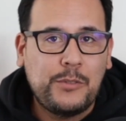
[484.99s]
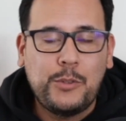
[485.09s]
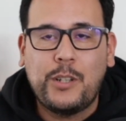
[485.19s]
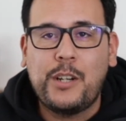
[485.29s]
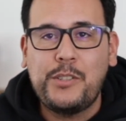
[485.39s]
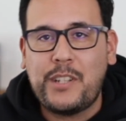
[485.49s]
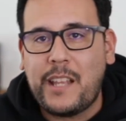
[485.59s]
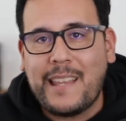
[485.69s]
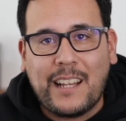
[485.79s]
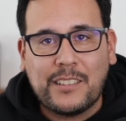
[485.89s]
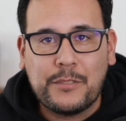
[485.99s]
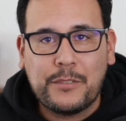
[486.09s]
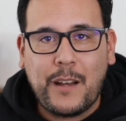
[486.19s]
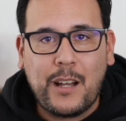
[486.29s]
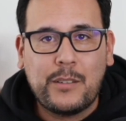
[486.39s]
200, 1,000
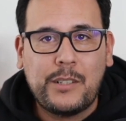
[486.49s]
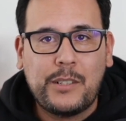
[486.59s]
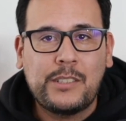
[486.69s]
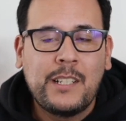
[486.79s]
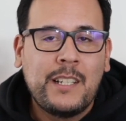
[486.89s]
followers.